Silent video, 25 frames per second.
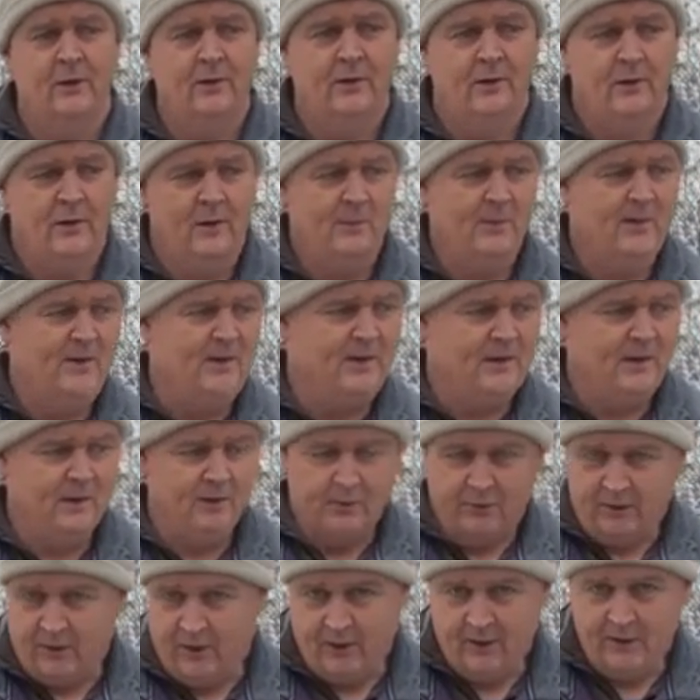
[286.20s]
when you get
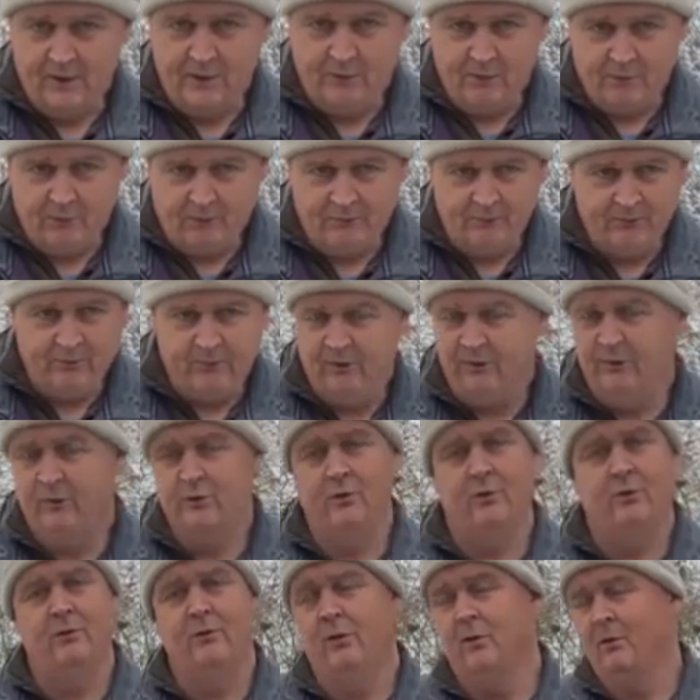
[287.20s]
good honey crops, there's
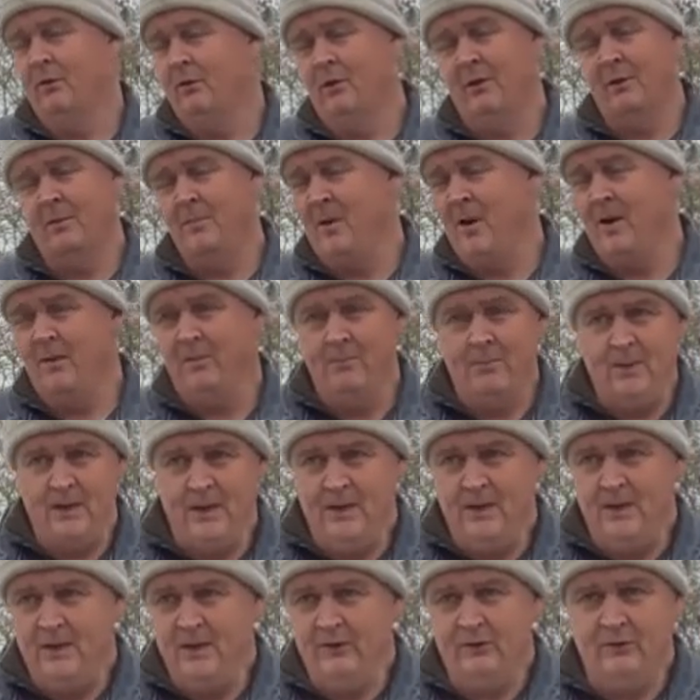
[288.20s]
good amount of
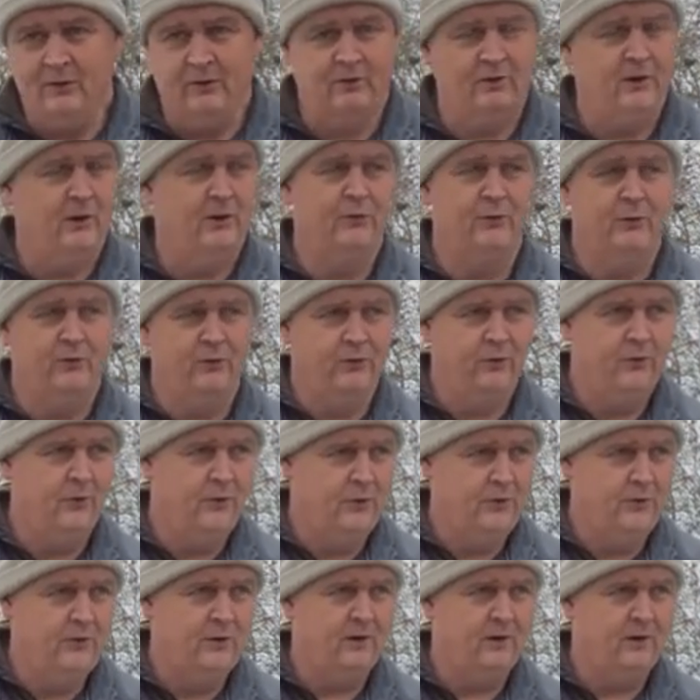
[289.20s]
bees, there's loads of food.